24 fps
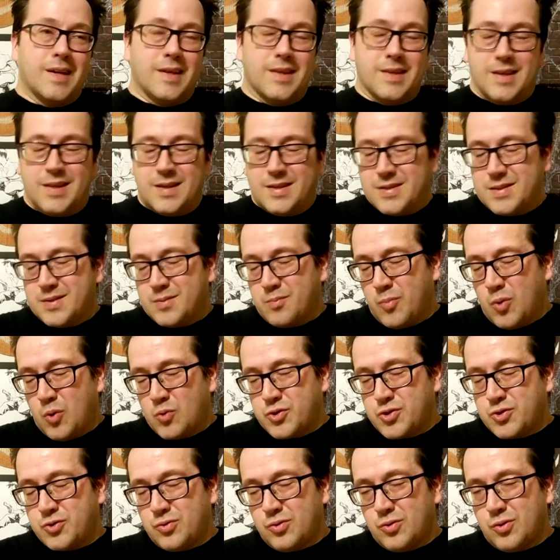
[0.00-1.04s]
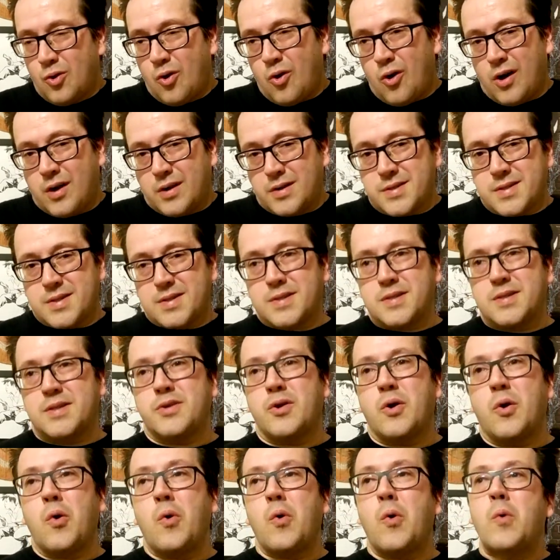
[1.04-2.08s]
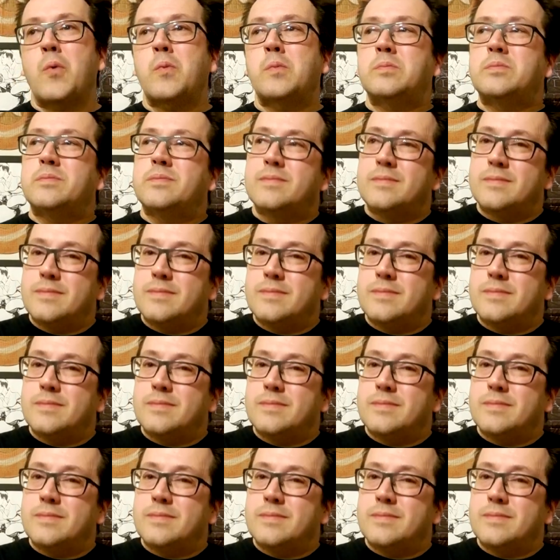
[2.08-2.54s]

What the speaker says: his emotional loss. So,